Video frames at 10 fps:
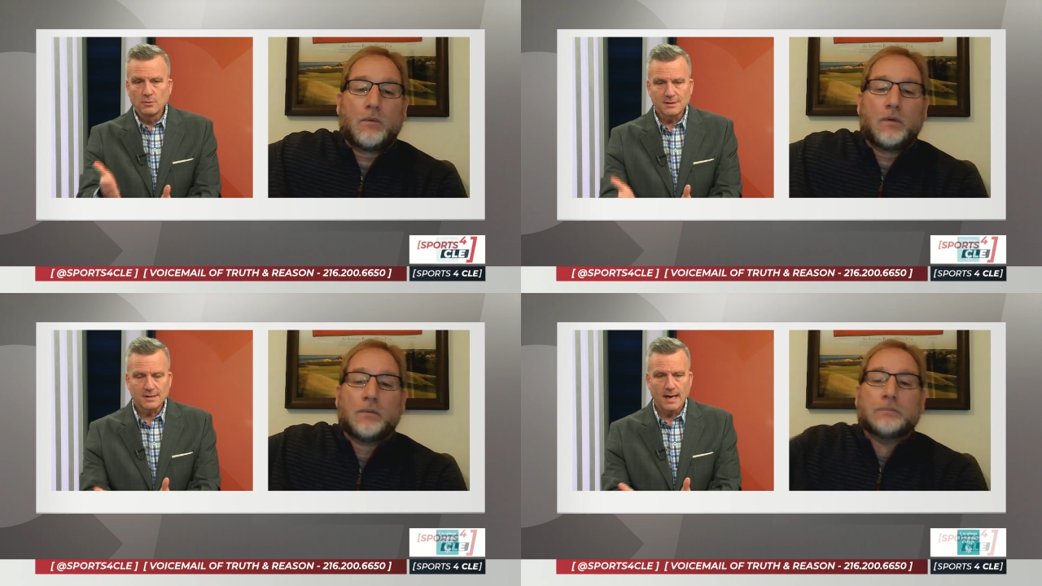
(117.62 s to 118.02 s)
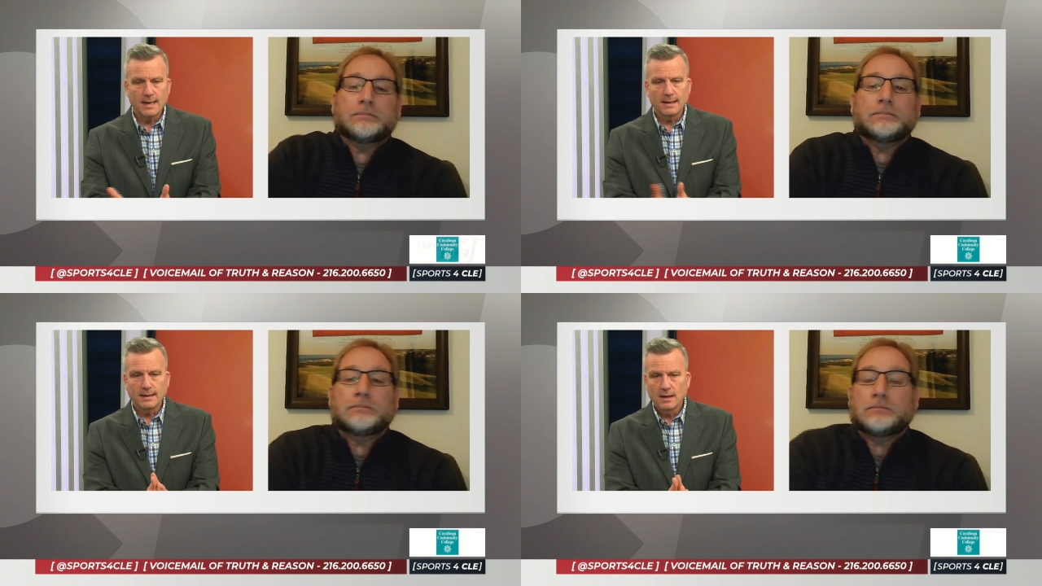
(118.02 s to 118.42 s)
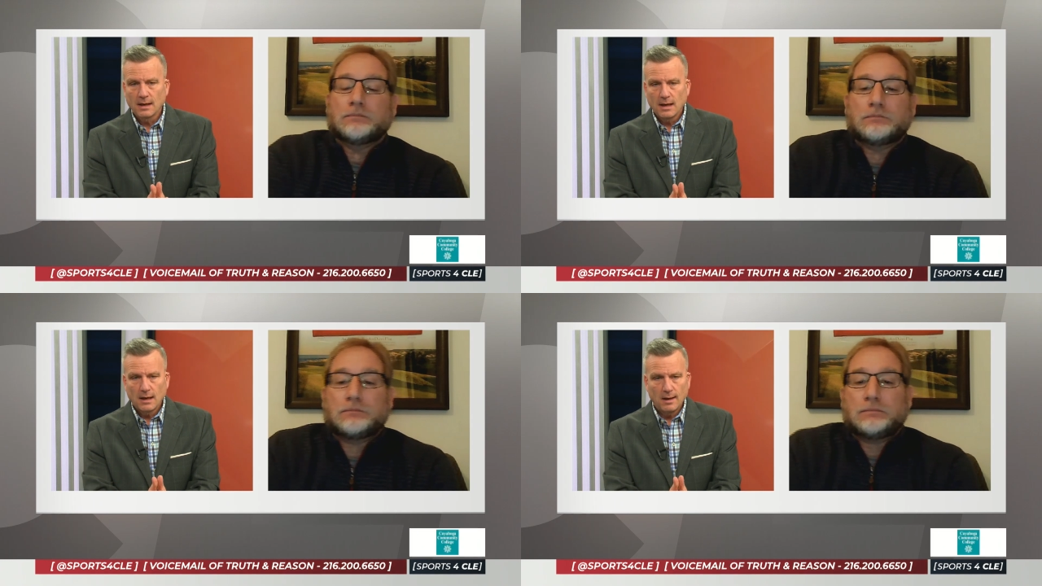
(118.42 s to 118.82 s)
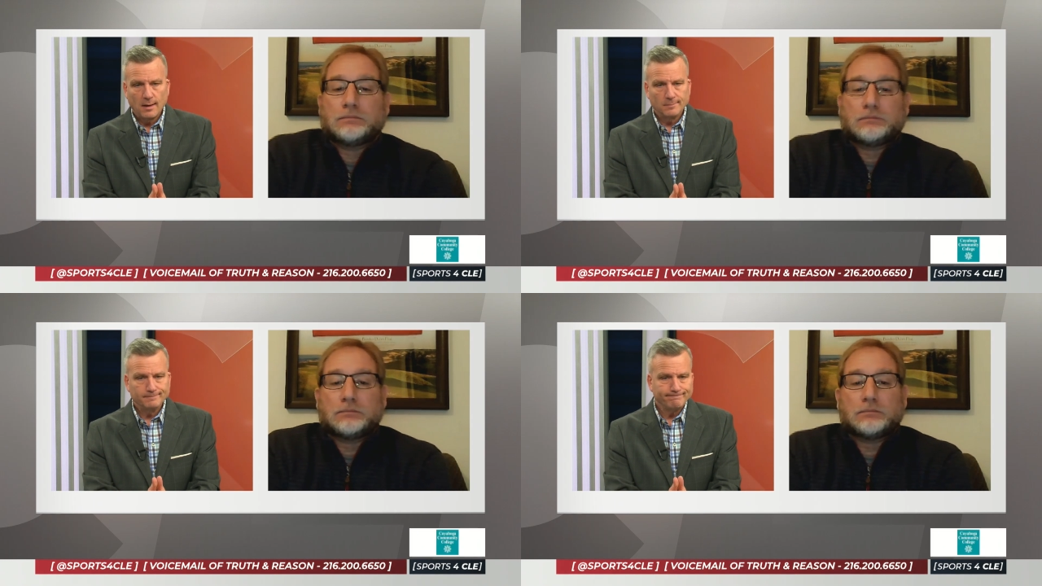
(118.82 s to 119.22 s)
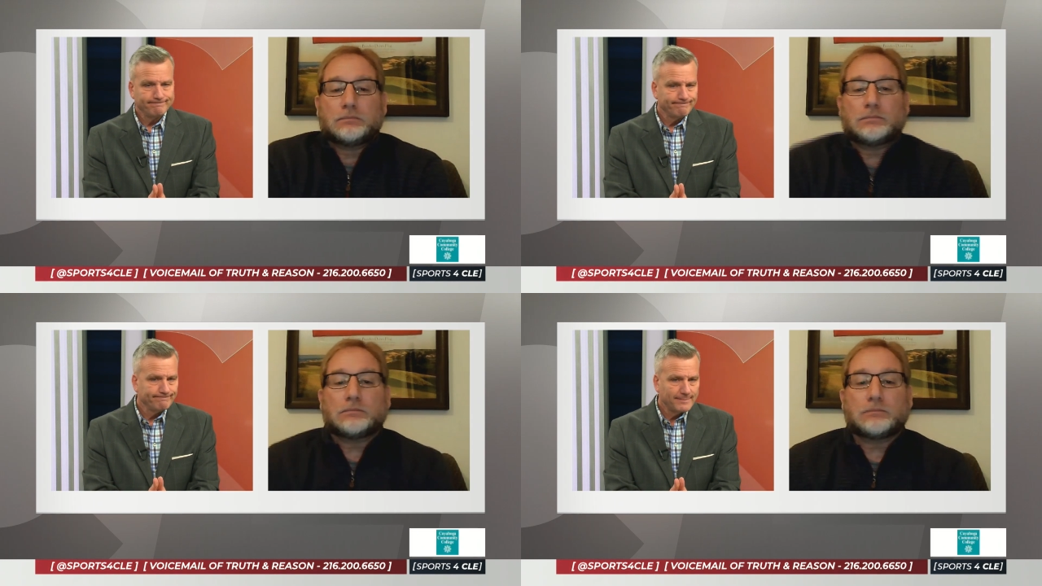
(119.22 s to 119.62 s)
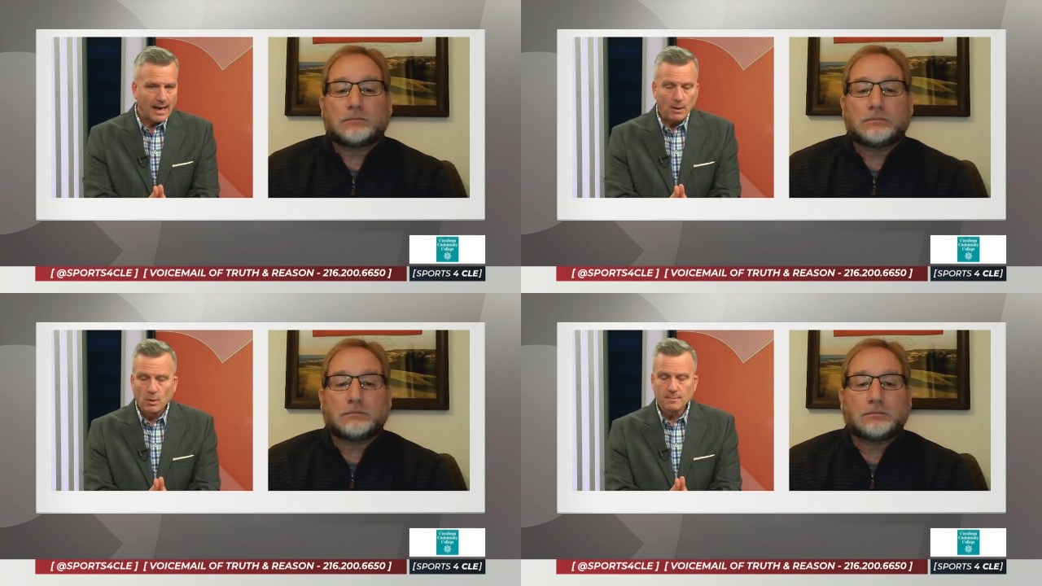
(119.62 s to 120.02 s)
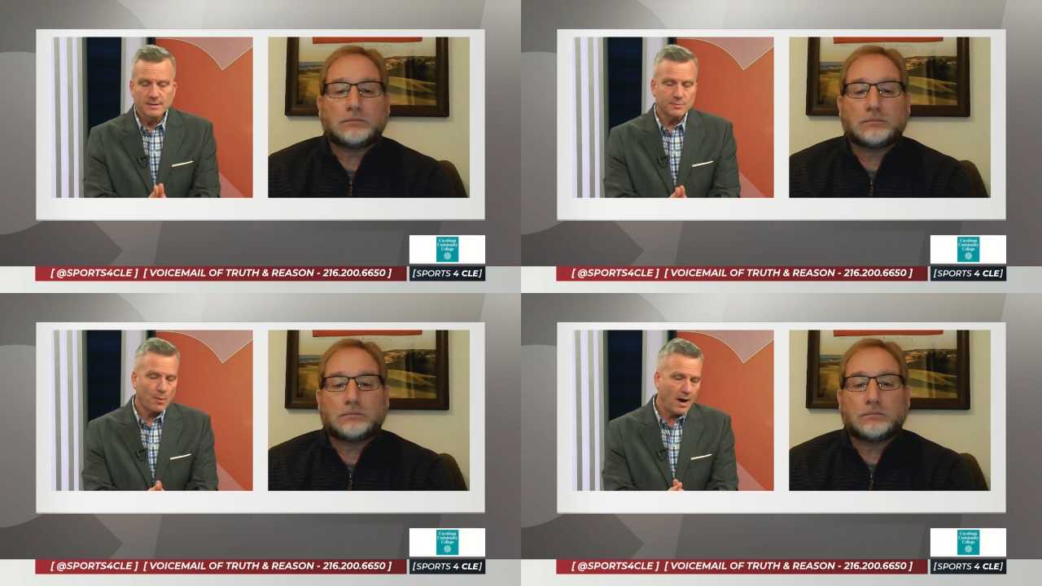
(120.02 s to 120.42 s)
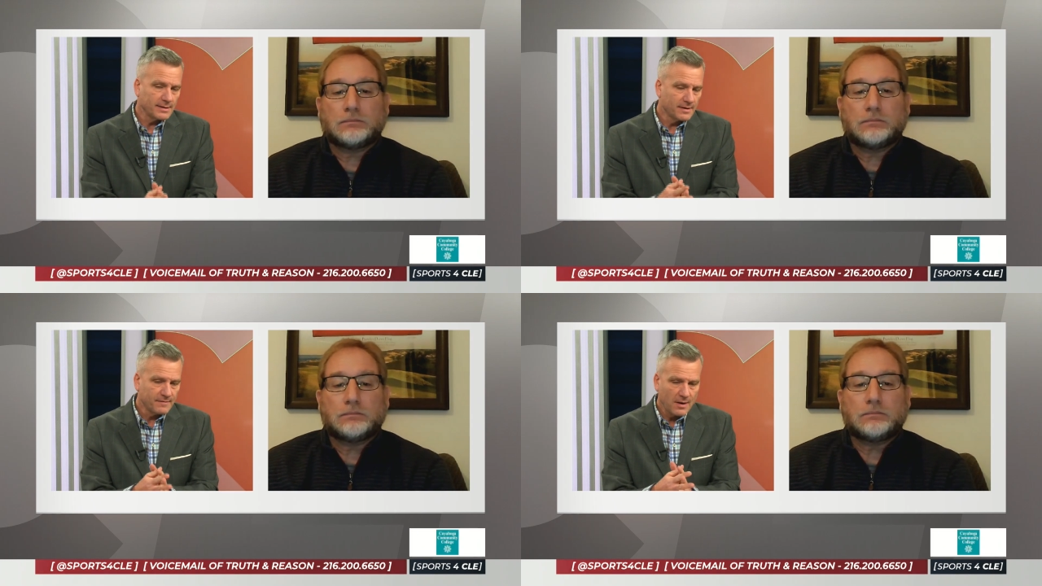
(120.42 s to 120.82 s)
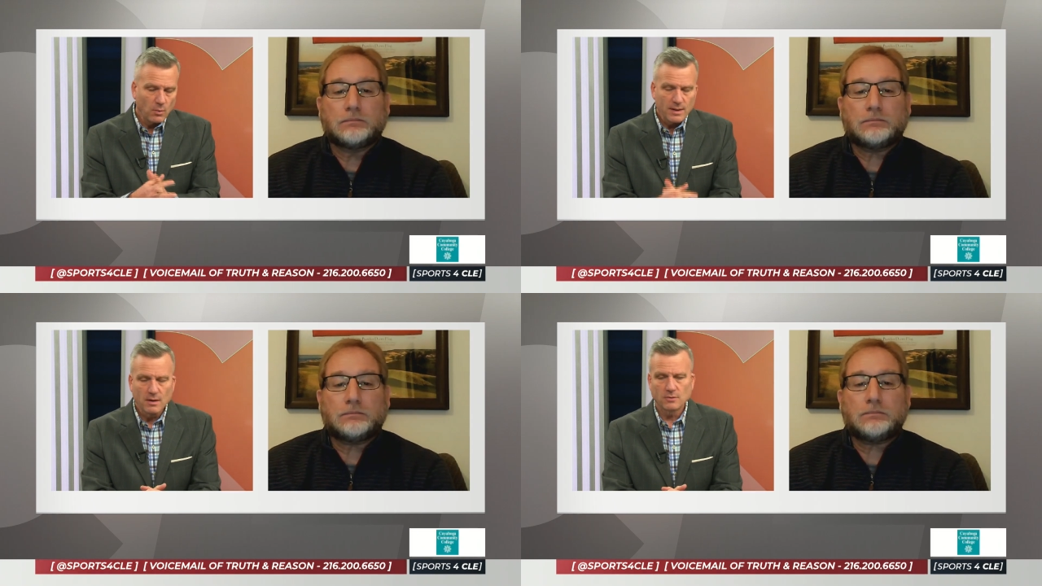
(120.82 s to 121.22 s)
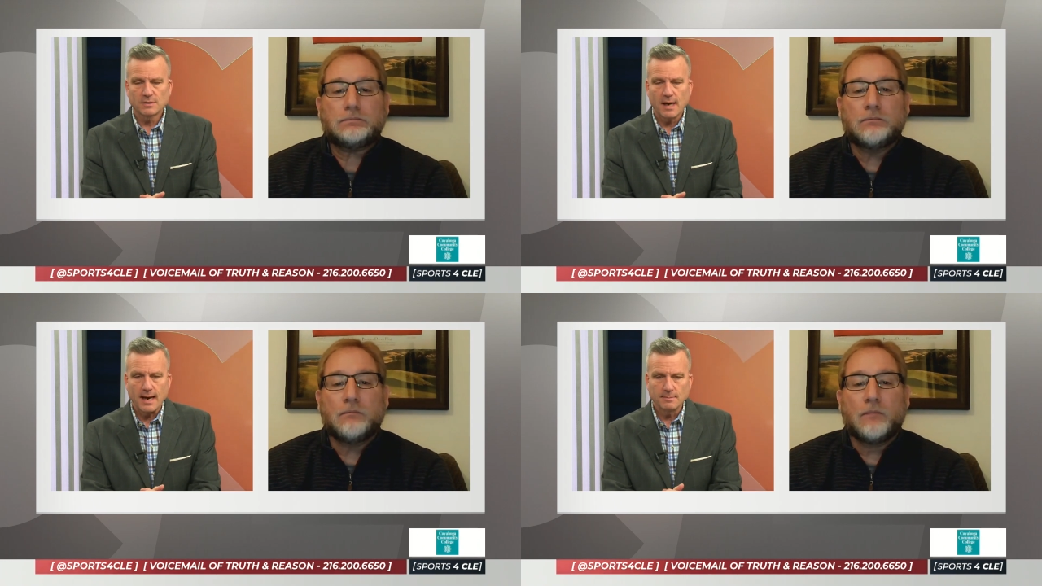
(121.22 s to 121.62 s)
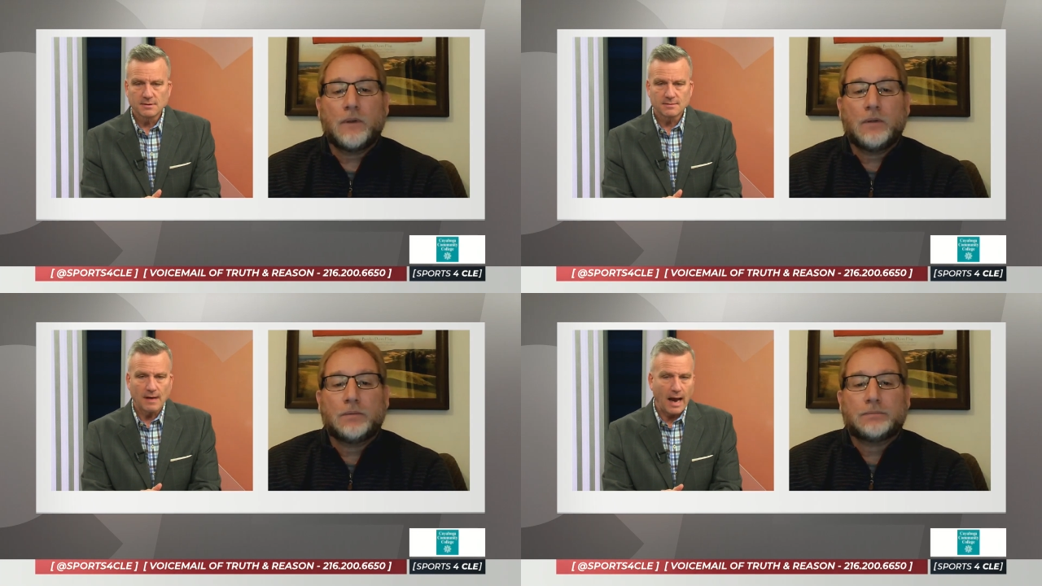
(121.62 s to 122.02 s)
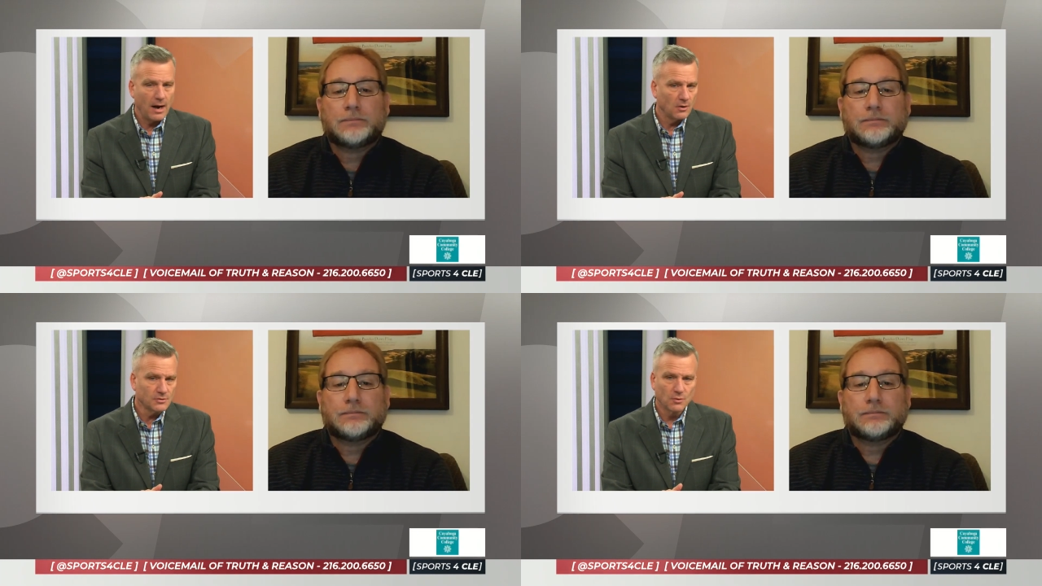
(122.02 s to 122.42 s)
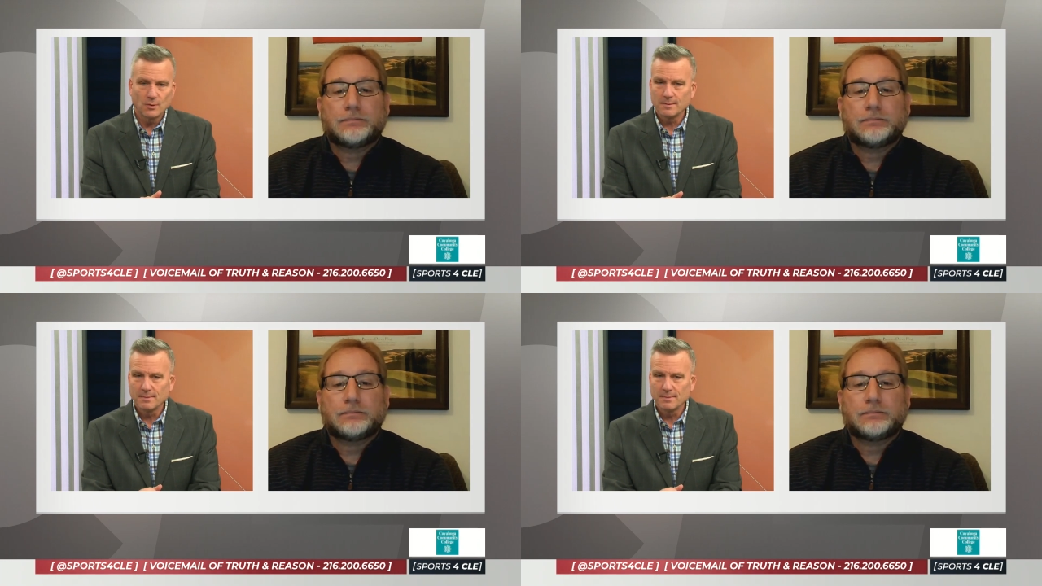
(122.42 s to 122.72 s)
Speaker 1: stated it. I wouldn't be surprised if they win those games. I also wouldn't be